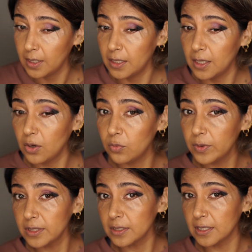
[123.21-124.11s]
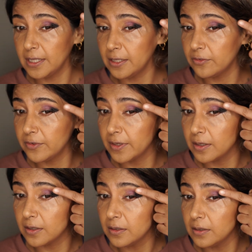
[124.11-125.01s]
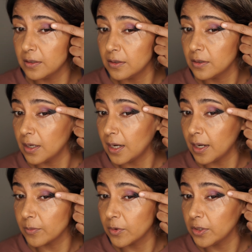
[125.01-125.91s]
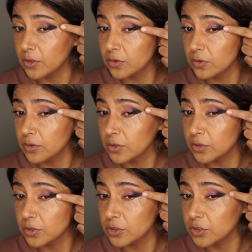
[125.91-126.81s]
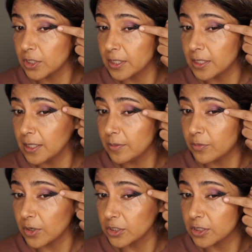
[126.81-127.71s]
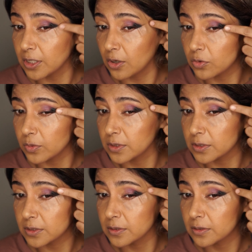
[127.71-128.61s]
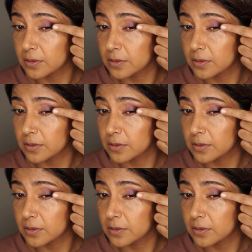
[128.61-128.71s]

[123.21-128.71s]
Now with a clean finger, I'm going to gently brush it outwards.